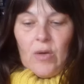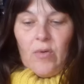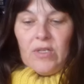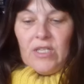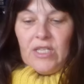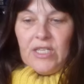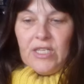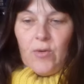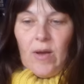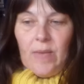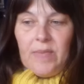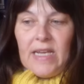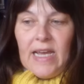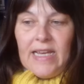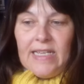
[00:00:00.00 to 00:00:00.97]
I wanted to
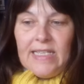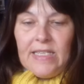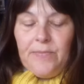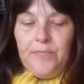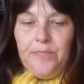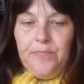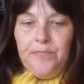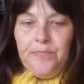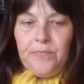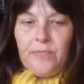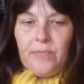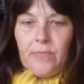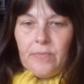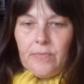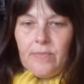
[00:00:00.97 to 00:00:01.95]
update
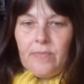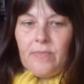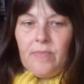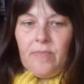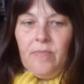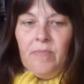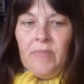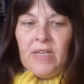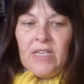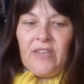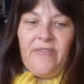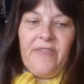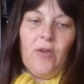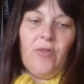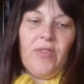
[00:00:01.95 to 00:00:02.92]
because
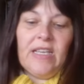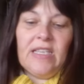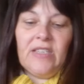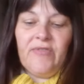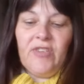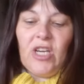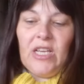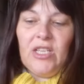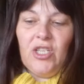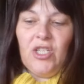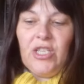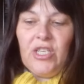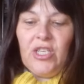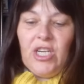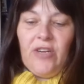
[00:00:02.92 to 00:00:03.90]
a few things have
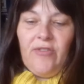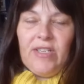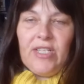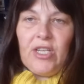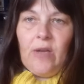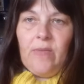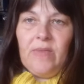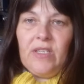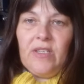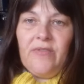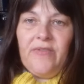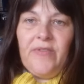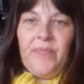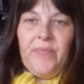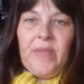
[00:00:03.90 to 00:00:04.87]
changed this year in terms
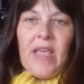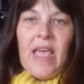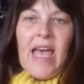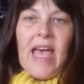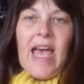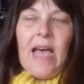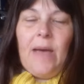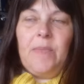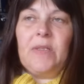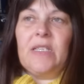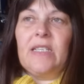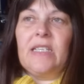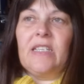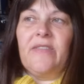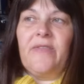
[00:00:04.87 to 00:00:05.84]
of apps
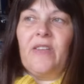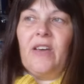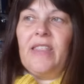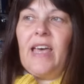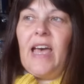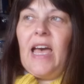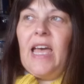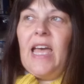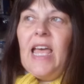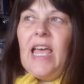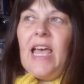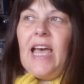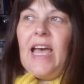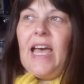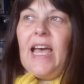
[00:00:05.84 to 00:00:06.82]
and stuff like that.
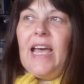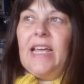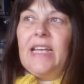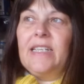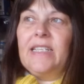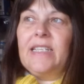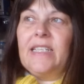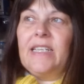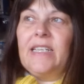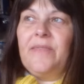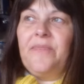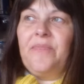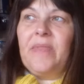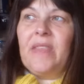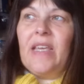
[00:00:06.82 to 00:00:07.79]
And
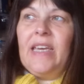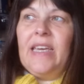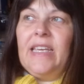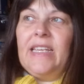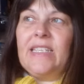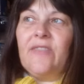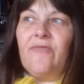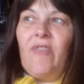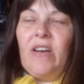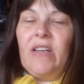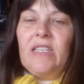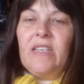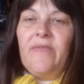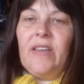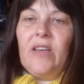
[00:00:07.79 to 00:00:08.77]
it's a
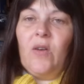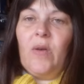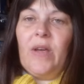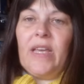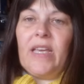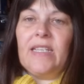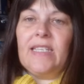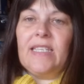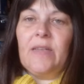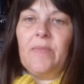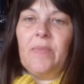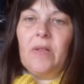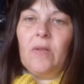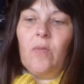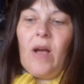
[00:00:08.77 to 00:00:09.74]
relatively quick and
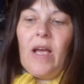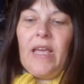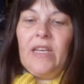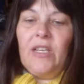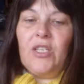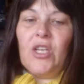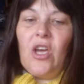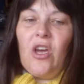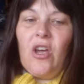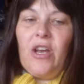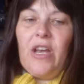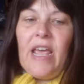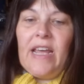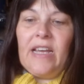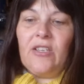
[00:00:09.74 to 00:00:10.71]
simple way to
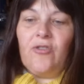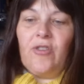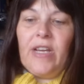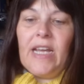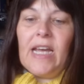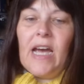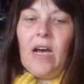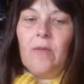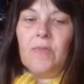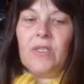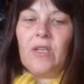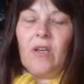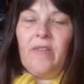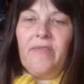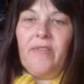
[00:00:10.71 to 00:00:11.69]
earn extra income.
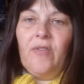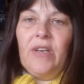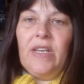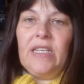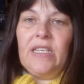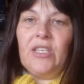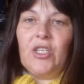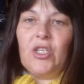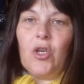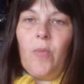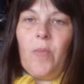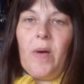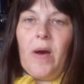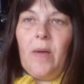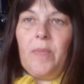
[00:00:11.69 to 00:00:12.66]
So if you need to
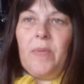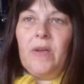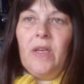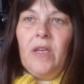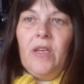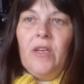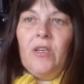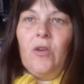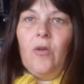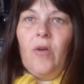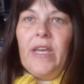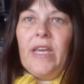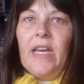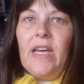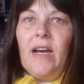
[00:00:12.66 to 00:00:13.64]
top up your
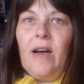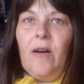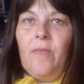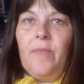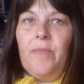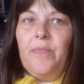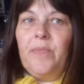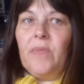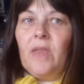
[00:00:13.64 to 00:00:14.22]
income